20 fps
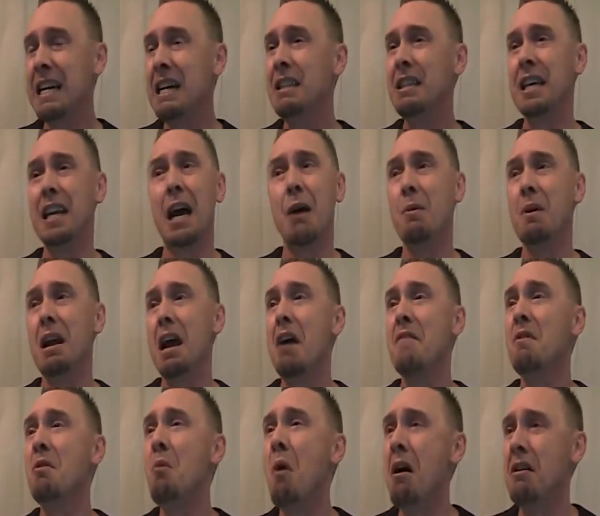that I would
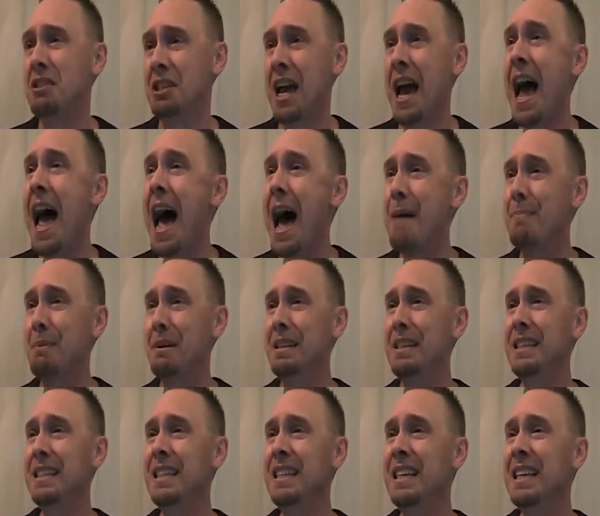ever want to happen